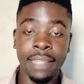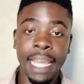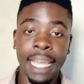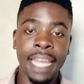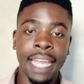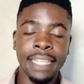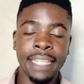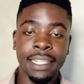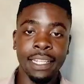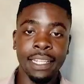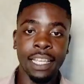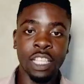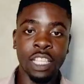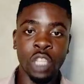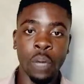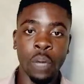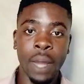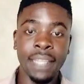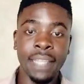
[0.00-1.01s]
Death
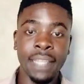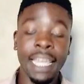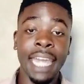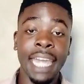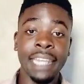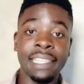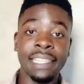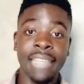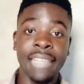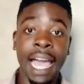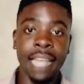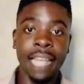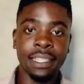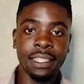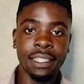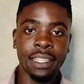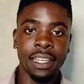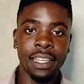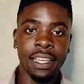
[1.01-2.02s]
is a what? A
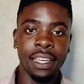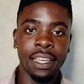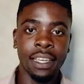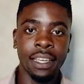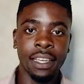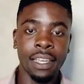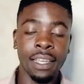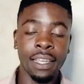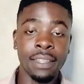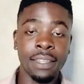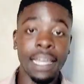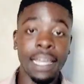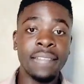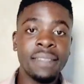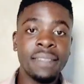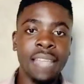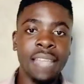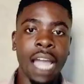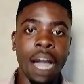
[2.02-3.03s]
result.
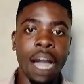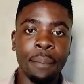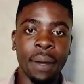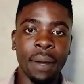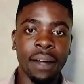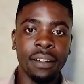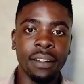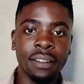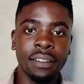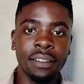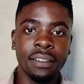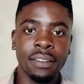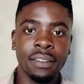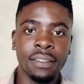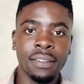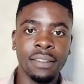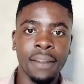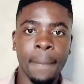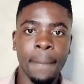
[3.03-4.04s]
That's karma.
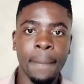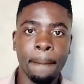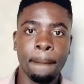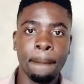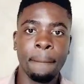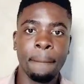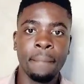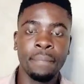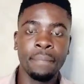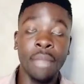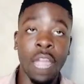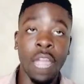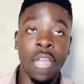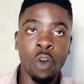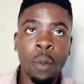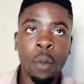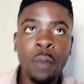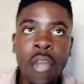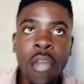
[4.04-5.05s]
I
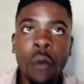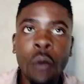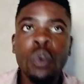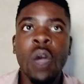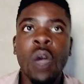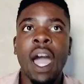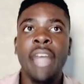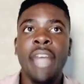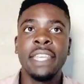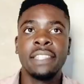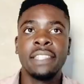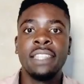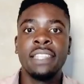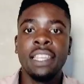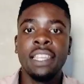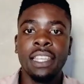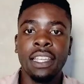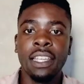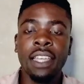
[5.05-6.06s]
hope now you are
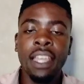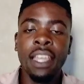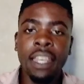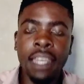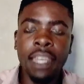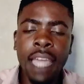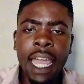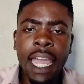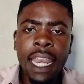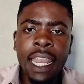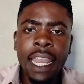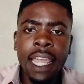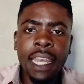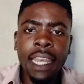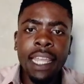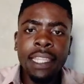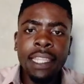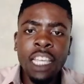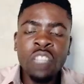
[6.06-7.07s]
understanding. Then
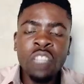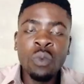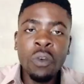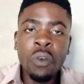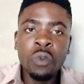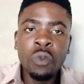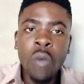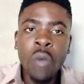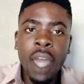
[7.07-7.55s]
let us move